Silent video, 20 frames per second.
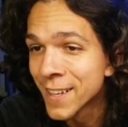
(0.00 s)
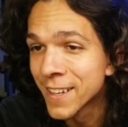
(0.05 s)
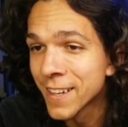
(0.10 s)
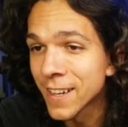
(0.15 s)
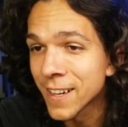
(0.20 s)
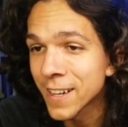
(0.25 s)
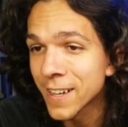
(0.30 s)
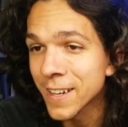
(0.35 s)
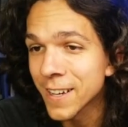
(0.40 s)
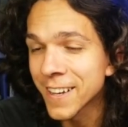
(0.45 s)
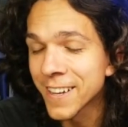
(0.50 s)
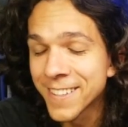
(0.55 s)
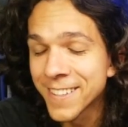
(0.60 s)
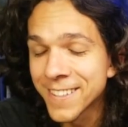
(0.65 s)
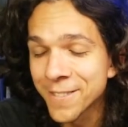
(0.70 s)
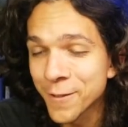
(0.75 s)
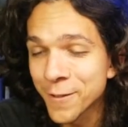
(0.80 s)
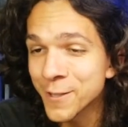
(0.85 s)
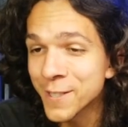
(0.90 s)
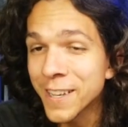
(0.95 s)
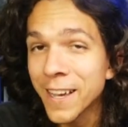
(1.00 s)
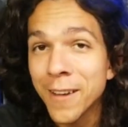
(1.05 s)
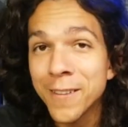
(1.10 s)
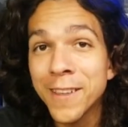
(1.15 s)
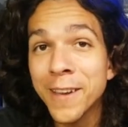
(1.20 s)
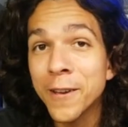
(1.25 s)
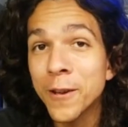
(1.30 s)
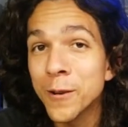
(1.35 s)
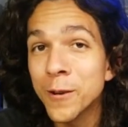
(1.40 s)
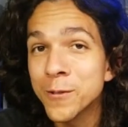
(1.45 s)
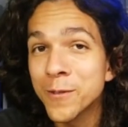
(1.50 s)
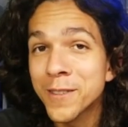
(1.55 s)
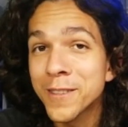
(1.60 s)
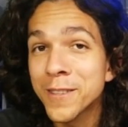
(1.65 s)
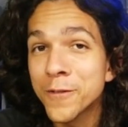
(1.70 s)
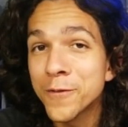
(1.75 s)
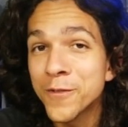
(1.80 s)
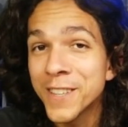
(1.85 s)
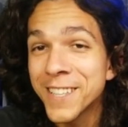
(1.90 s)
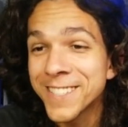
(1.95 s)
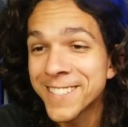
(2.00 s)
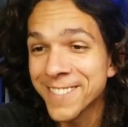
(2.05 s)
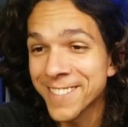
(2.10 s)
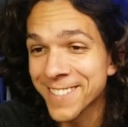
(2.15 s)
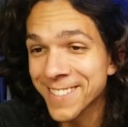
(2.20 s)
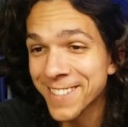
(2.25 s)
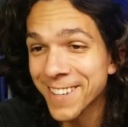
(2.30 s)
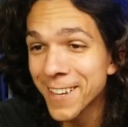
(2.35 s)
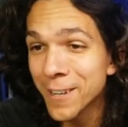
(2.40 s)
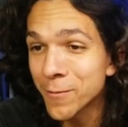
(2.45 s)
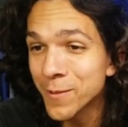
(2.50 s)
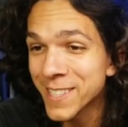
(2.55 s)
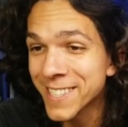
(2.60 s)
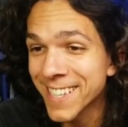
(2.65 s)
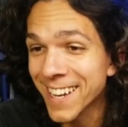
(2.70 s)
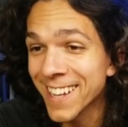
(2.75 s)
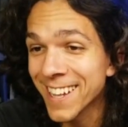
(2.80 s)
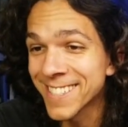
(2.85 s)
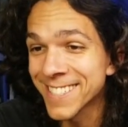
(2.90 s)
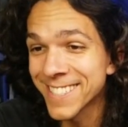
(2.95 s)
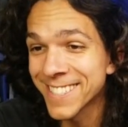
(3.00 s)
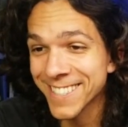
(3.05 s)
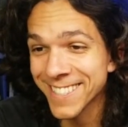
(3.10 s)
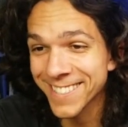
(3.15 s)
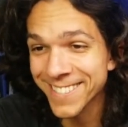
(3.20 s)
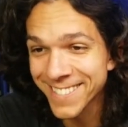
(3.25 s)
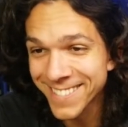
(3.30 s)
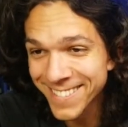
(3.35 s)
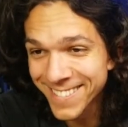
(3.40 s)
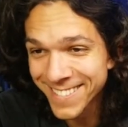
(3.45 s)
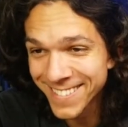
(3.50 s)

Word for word: Uh, we'll see how that goes with the feature. It's gonna be challenging.